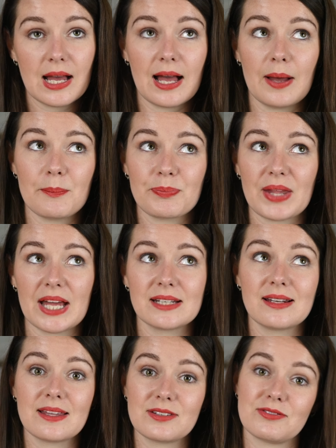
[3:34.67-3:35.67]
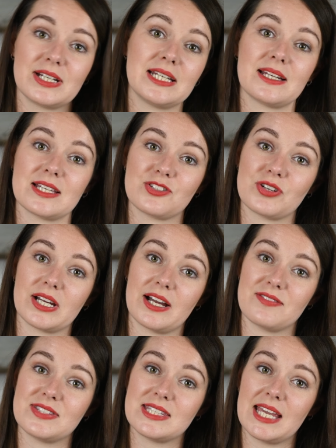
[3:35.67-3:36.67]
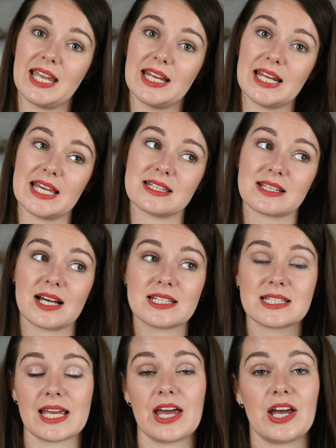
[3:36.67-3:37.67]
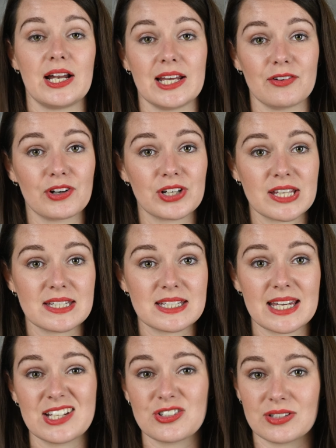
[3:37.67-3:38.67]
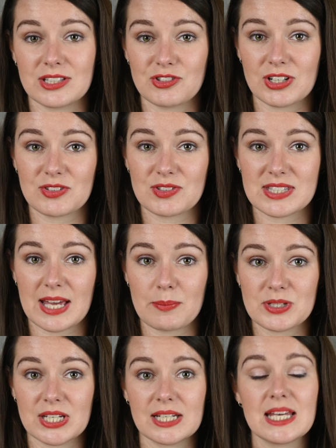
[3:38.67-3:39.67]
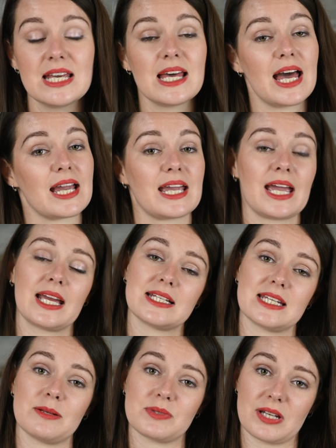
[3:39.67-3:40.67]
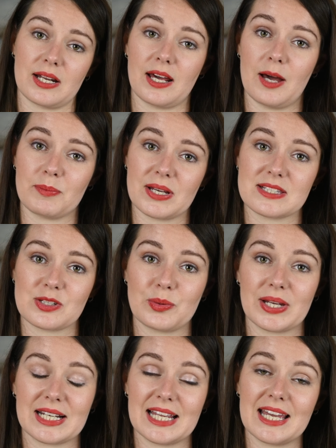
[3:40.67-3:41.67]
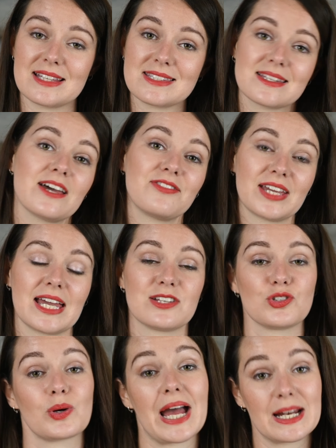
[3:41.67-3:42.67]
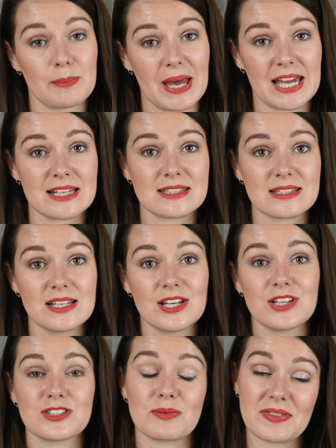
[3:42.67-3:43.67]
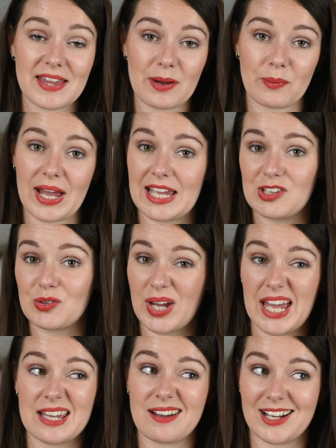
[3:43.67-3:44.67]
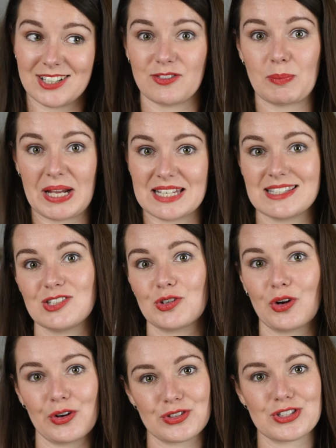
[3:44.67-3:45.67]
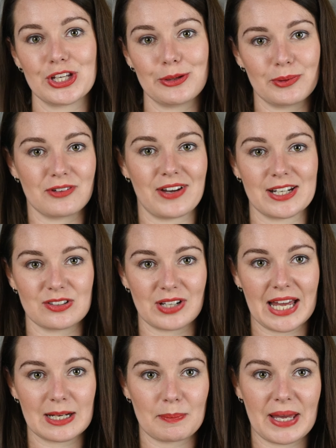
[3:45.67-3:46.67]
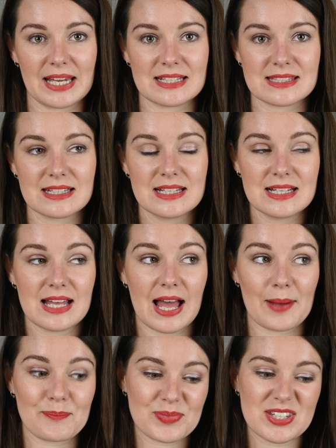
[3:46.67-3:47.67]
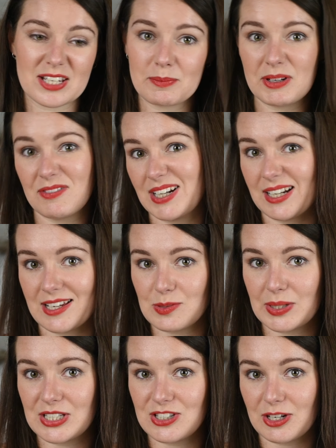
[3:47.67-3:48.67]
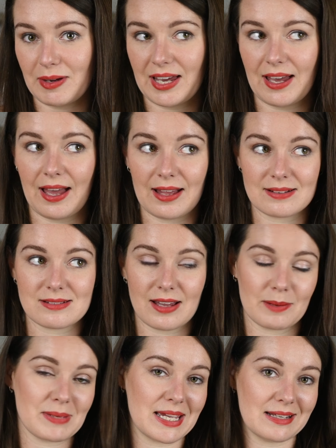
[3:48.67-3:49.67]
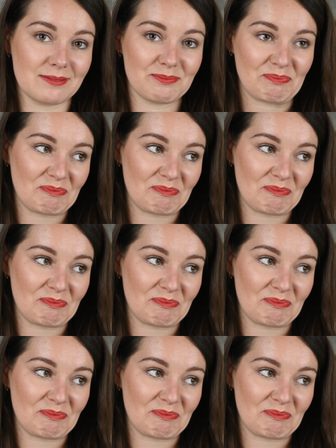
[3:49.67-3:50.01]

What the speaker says: Another really nice trick I've seen is cutting it earlier on in the day during the drinks reception and getting a team to cut it up nice and quickly and serving it as your canapes. So in that way, your cake kind of replaces your cost that you would have had on canapes. So it can be a really nice way to do it. And I mean,